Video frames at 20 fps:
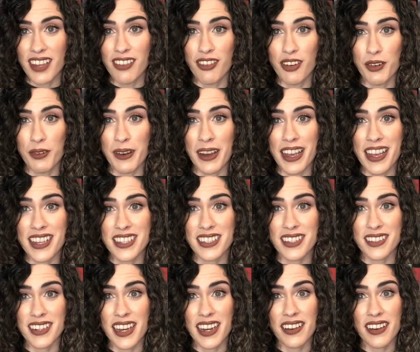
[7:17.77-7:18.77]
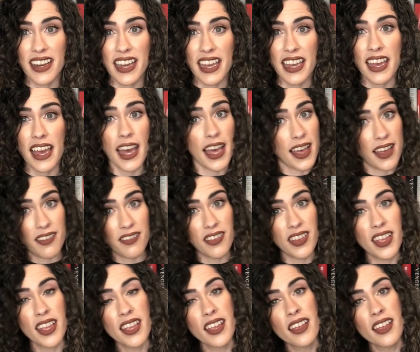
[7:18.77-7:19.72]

giveaway so now I have